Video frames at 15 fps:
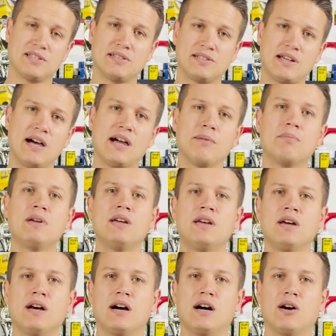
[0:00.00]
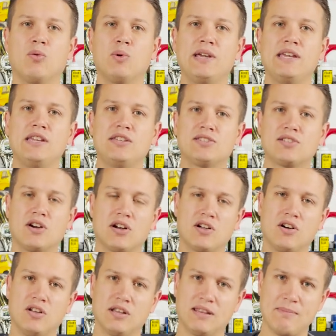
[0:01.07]
the time, we started
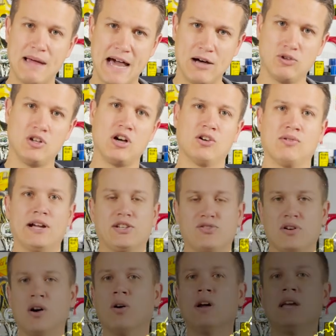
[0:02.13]
calling them Outlaw Retro.